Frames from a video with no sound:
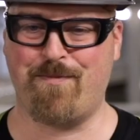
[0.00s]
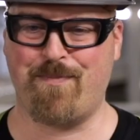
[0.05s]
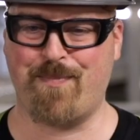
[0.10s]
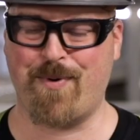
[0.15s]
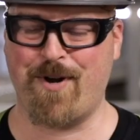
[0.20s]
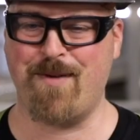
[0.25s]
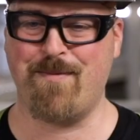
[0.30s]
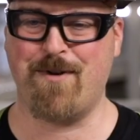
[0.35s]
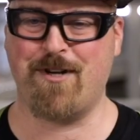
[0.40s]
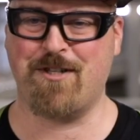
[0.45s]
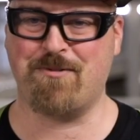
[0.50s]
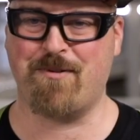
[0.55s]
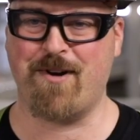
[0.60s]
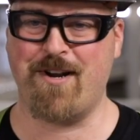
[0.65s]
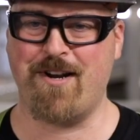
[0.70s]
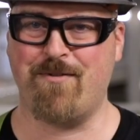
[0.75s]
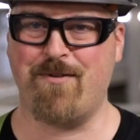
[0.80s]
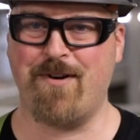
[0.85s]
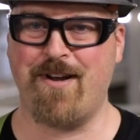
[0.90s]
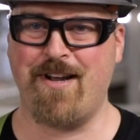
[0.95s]
pretty much
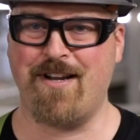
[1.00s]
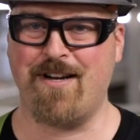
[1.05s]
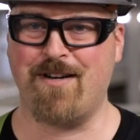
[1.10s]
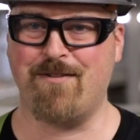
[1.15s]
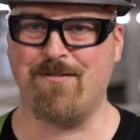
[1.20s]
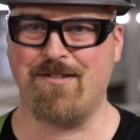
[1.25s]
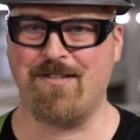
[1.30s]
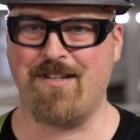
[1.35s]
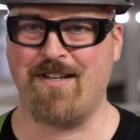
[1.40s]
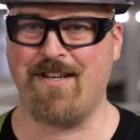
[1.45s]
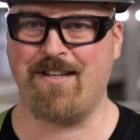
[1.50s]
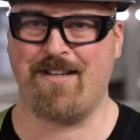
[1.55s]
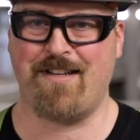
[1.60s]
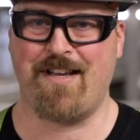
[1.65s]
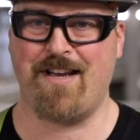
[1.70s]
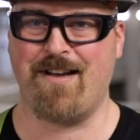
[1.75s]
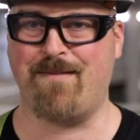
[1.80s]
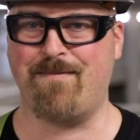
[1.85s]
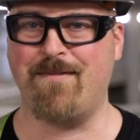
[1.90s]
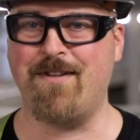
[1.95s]
right away, I was like,
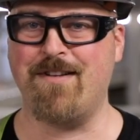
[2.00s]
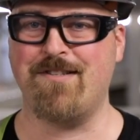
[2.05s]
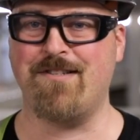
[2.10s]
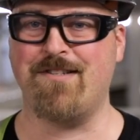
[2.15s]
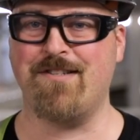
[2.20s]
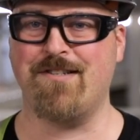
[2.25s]
yeah, this